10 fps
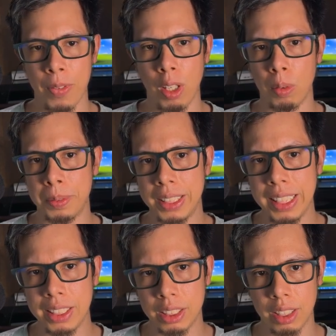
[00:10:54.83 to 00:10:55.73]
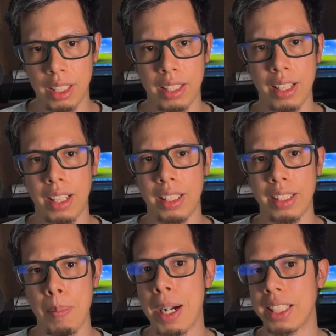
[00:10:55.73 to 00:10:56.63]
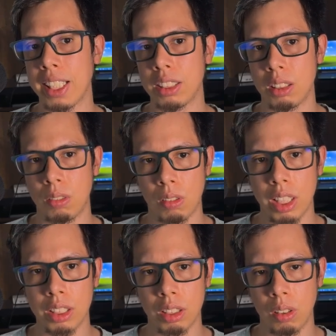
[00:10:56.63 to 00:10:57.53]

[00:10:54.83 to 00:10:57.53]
of this vertex, right?